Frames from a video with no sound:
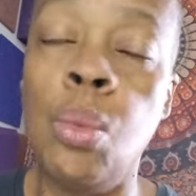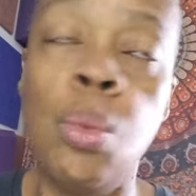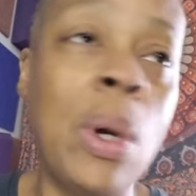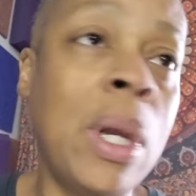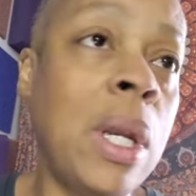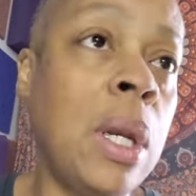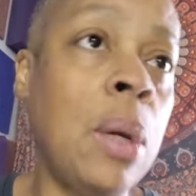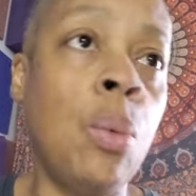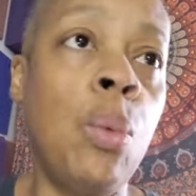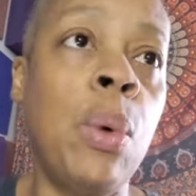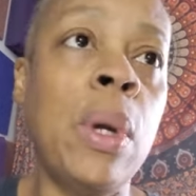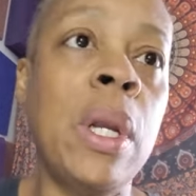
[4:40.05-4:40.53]

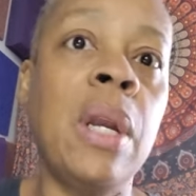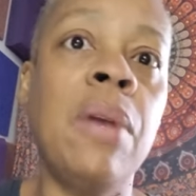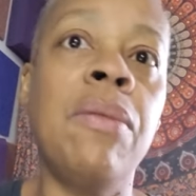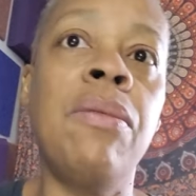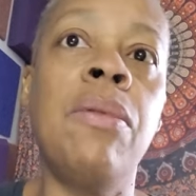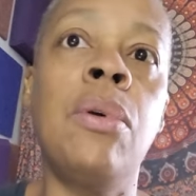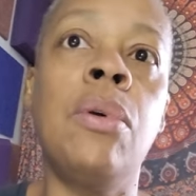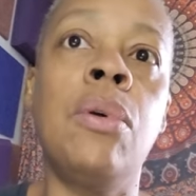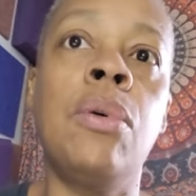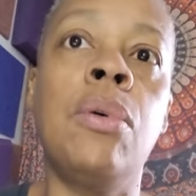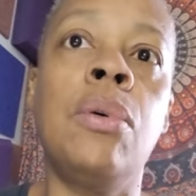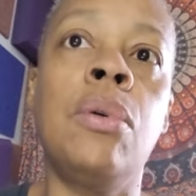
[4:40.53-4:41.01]
what,
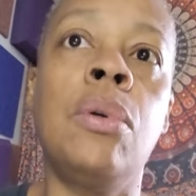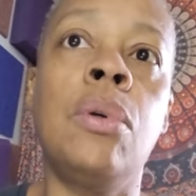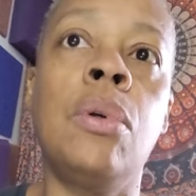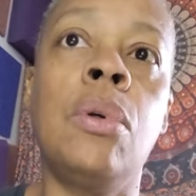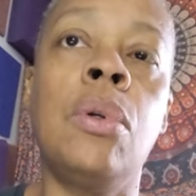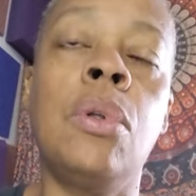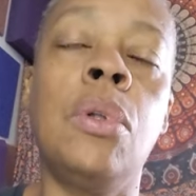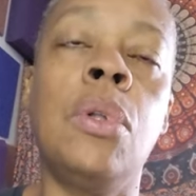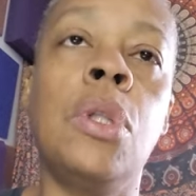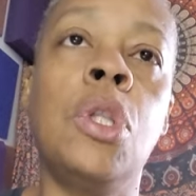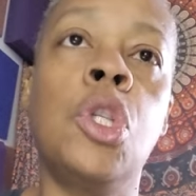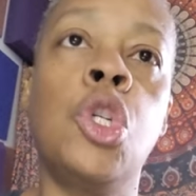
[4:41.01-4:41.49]
whatever
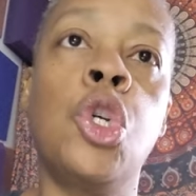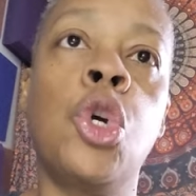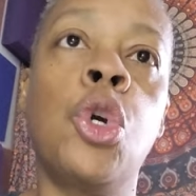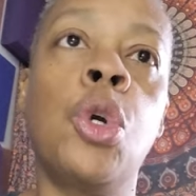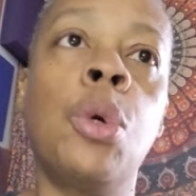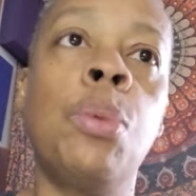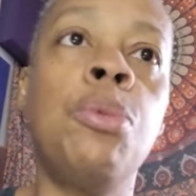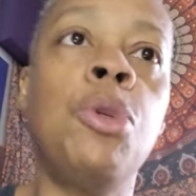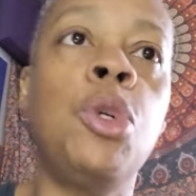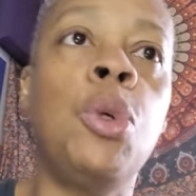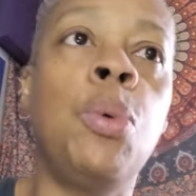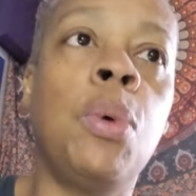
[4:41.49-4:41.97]

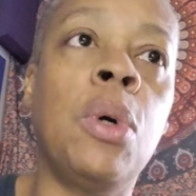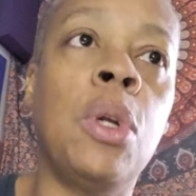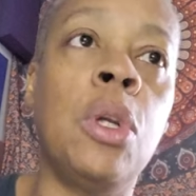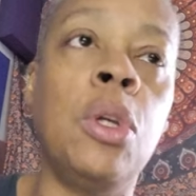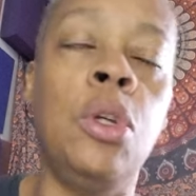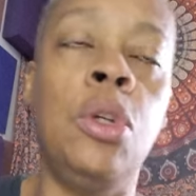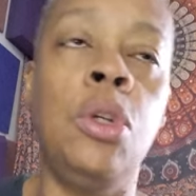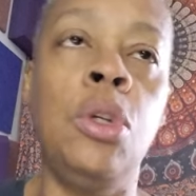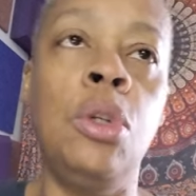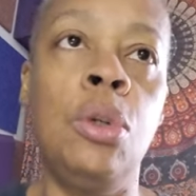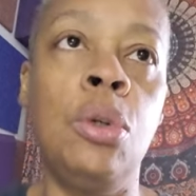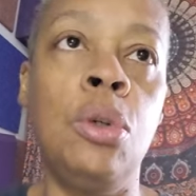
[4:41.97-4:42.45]
terms you want
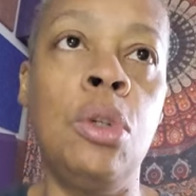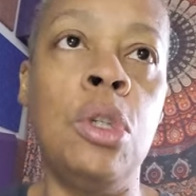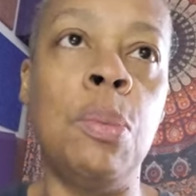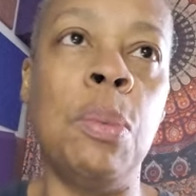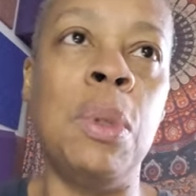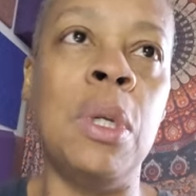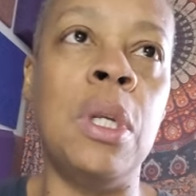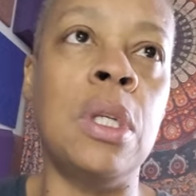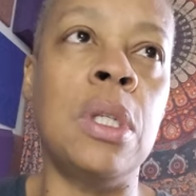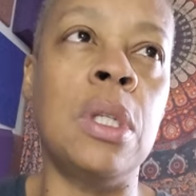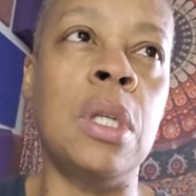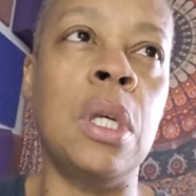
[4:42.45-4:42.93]
to use,
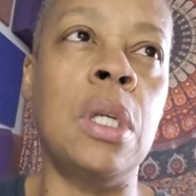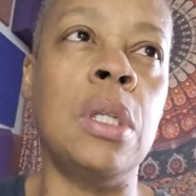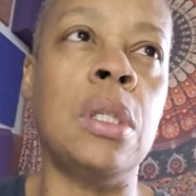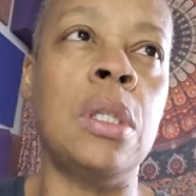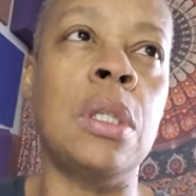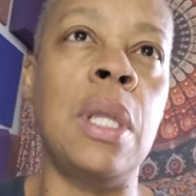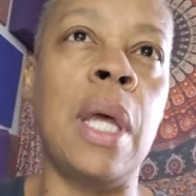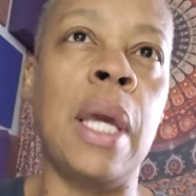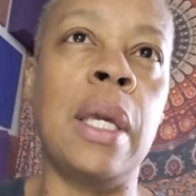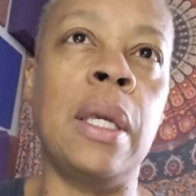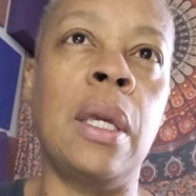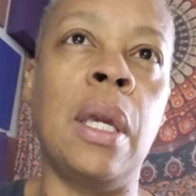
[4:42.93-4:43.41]
but it's
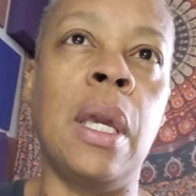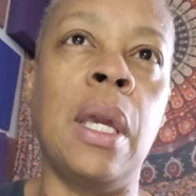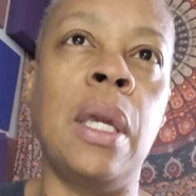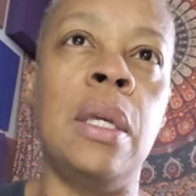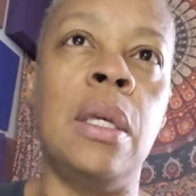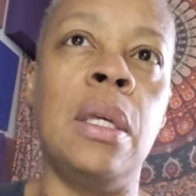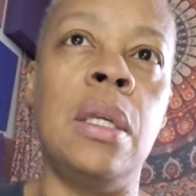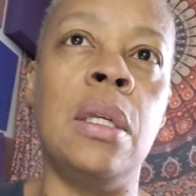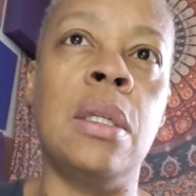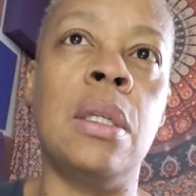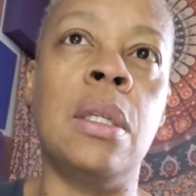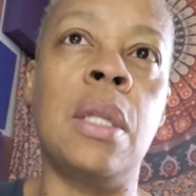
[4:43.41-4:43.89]
it's like
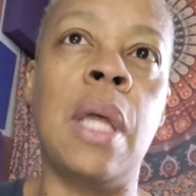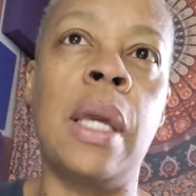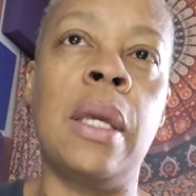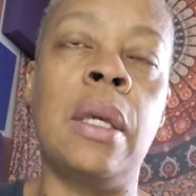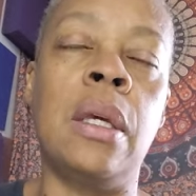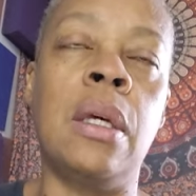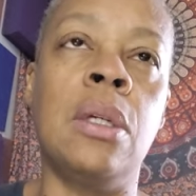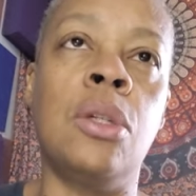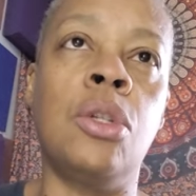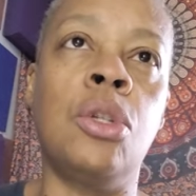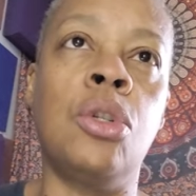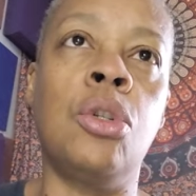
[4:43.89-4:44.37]
it's
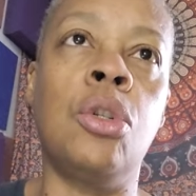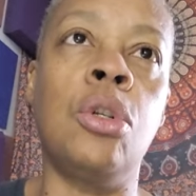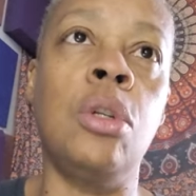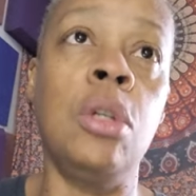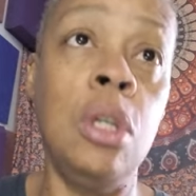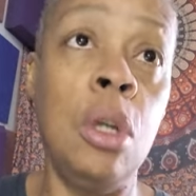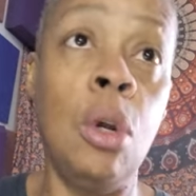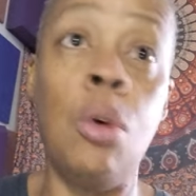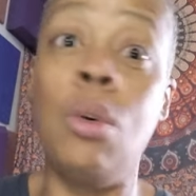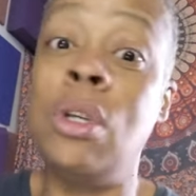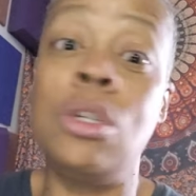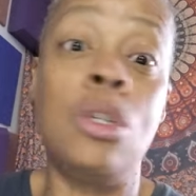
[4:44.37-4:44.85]
like a
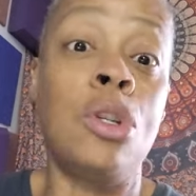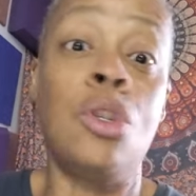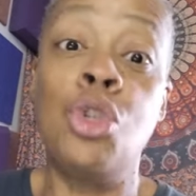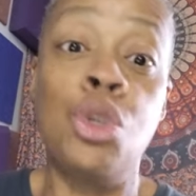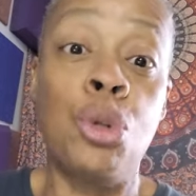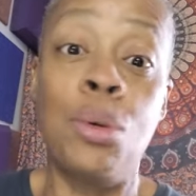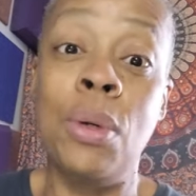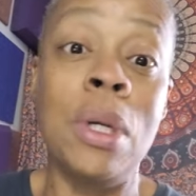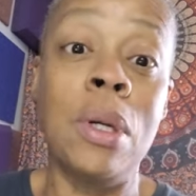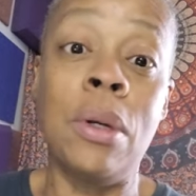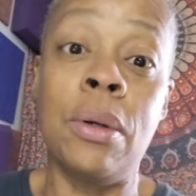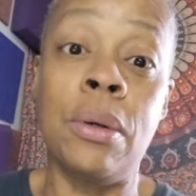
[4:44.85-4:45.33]
you know it's a
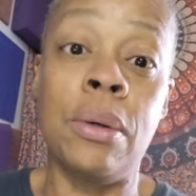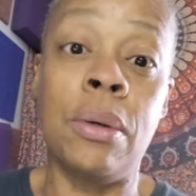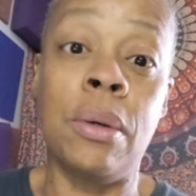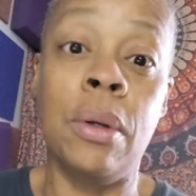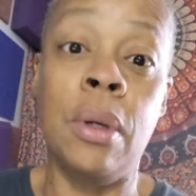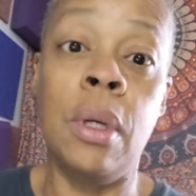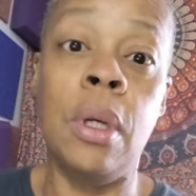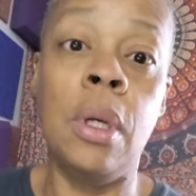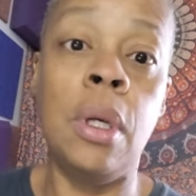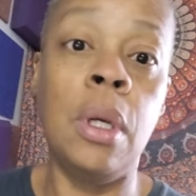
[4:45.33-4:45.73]
trigger.